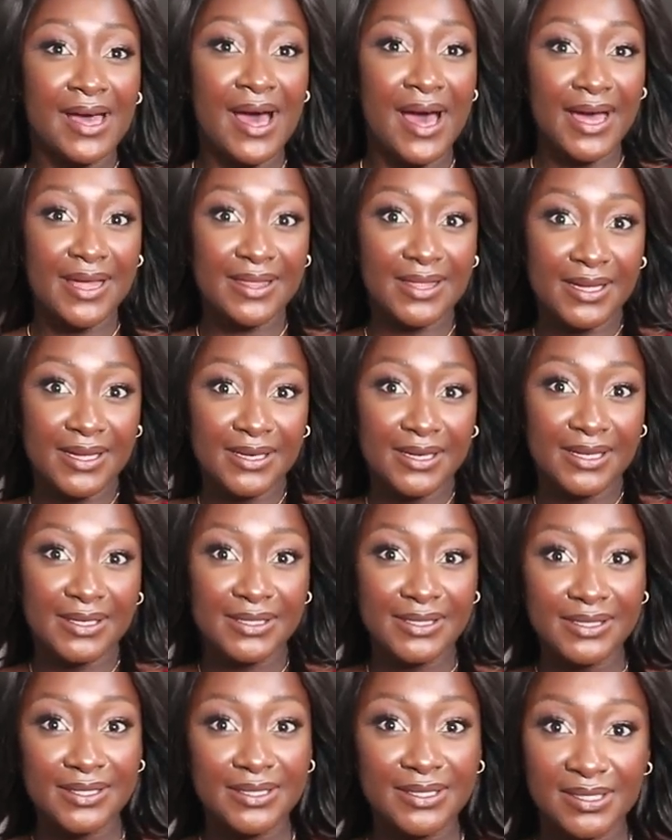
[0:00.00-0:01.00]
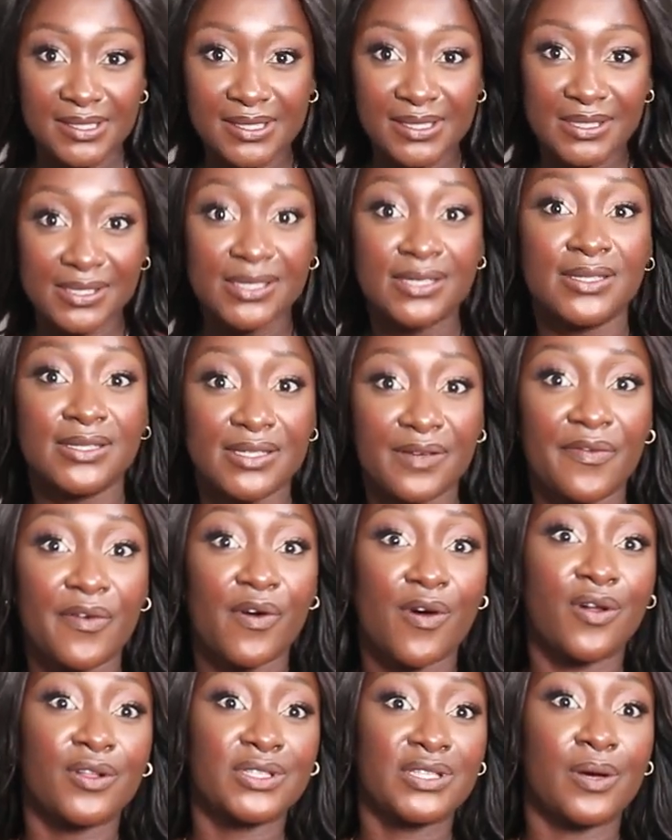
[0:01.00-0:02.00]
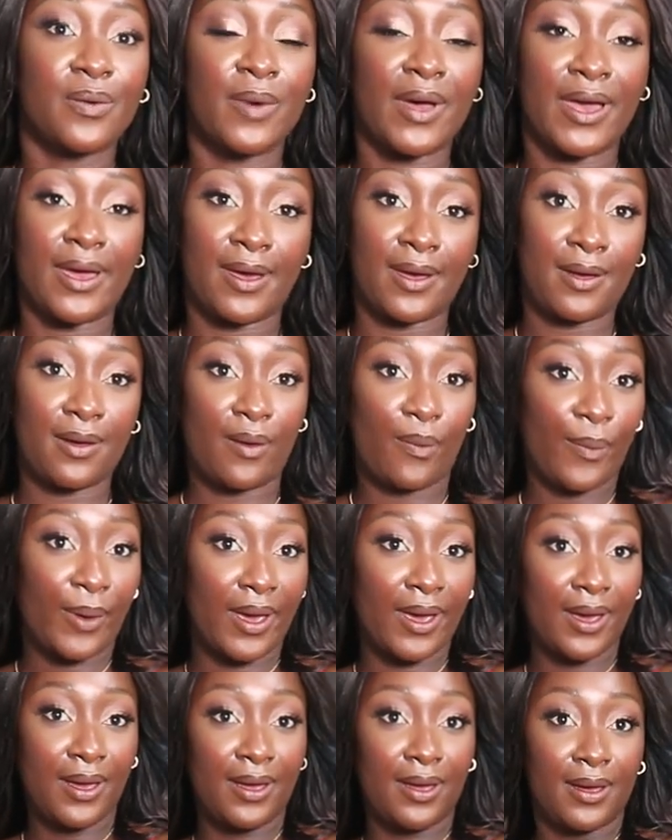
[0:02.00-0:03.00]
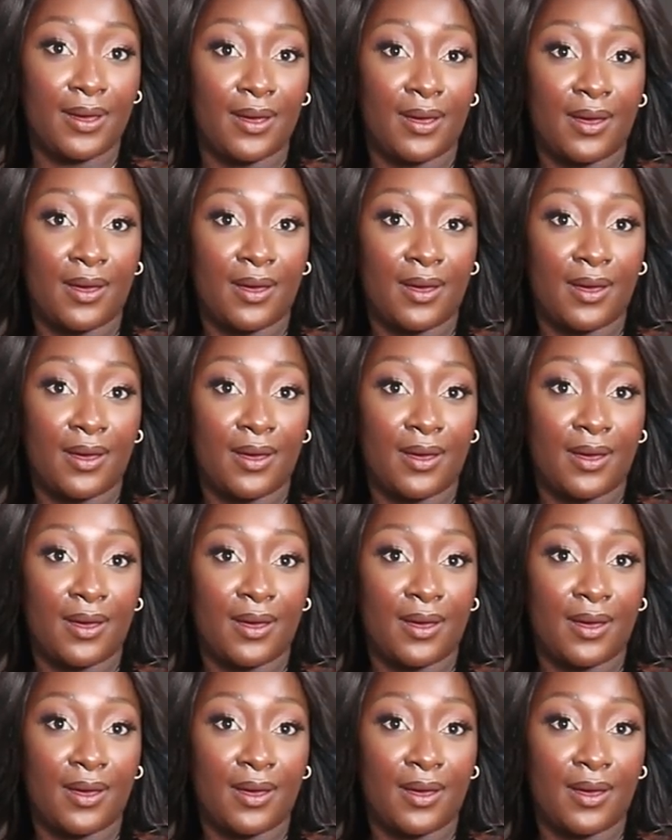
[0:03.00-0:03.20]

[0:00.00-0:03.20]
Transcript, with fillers: I think that this is difficult to wear, okay?